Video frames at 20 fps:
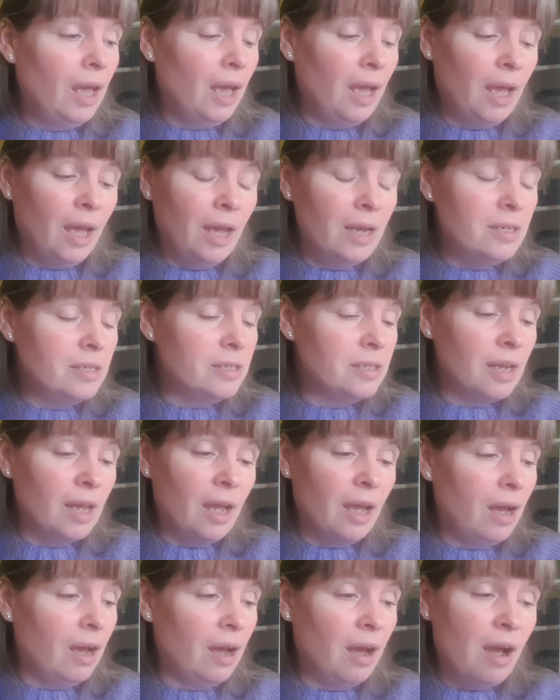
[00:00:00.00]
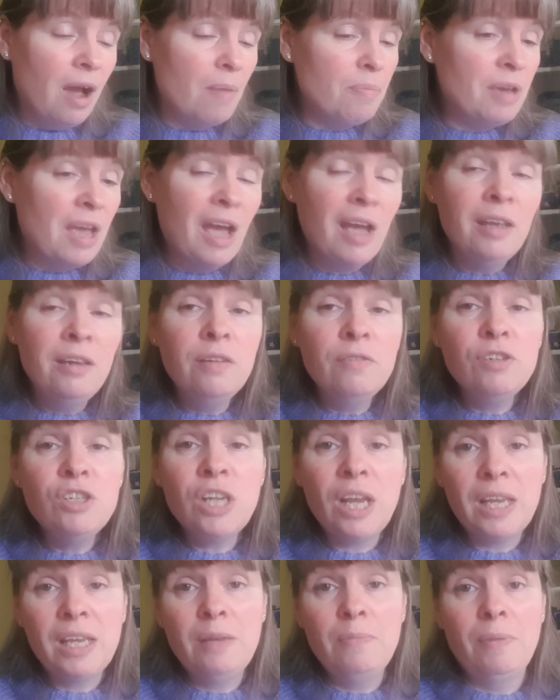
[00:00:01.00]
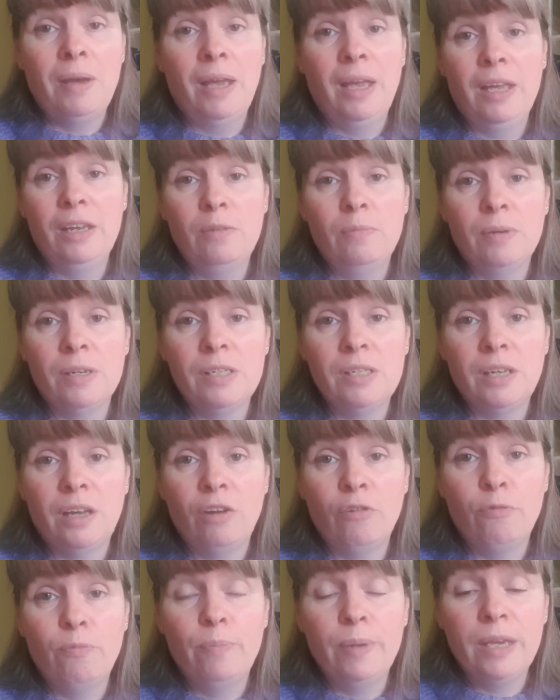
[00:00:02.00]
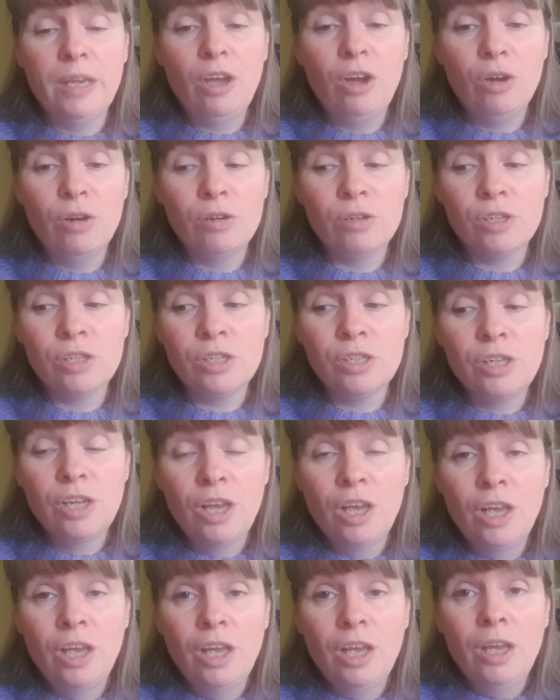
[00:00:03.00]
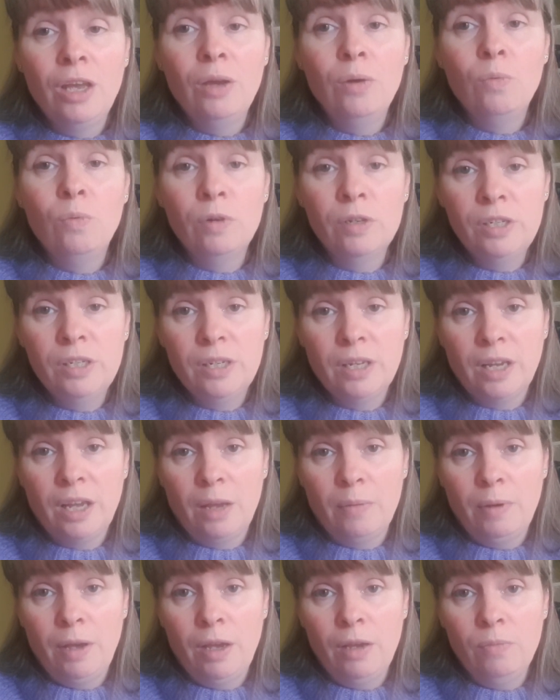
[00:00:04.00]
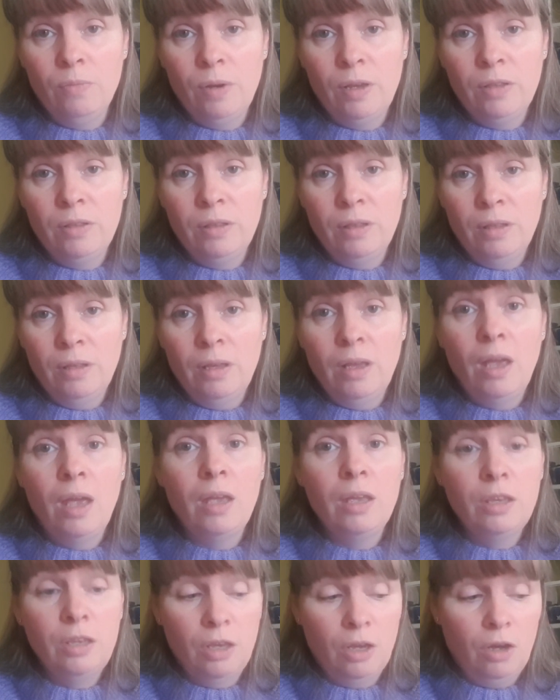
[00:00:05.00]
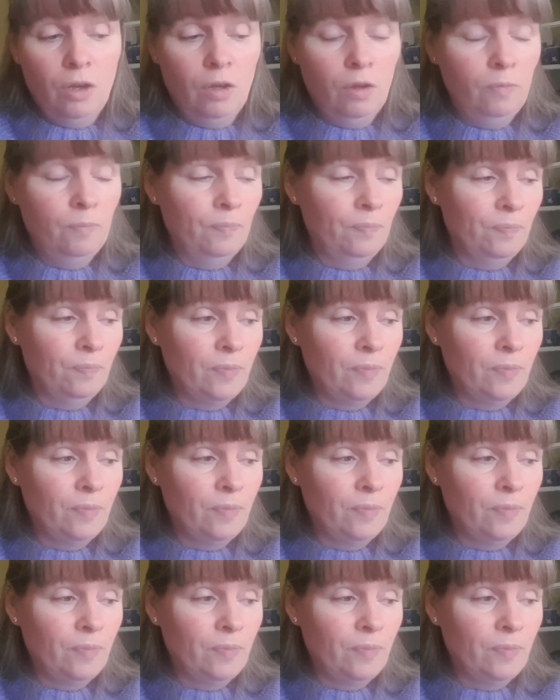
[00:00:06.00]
And I'm kind of shaking my head at myself, because what did I come home with? Yarn.